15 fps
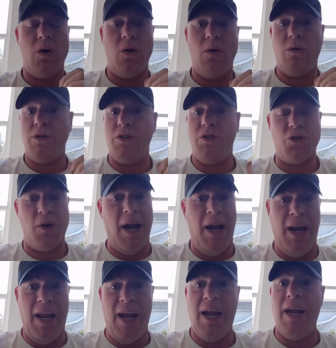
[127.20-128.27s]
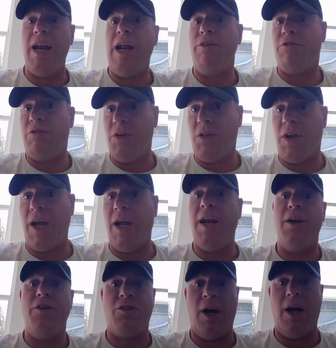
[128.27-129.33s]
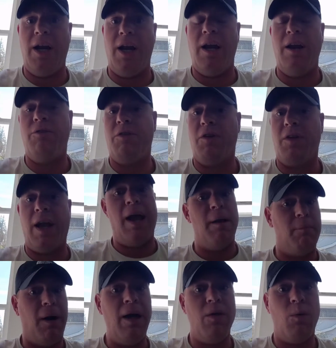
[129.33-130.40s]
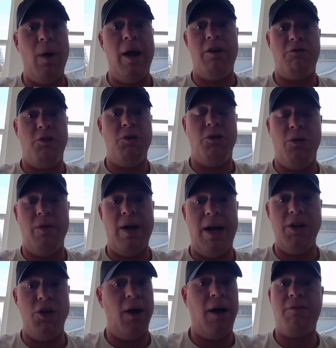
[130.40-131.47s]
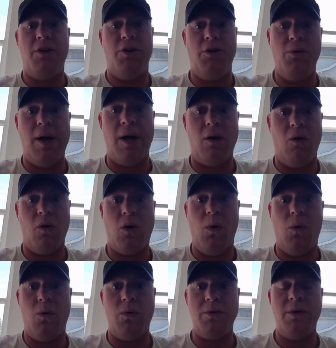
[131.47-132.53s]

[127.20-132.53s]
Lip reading: draining it and filling it and draining it and filling it. And by the way, if you do that, you have to do that all cold.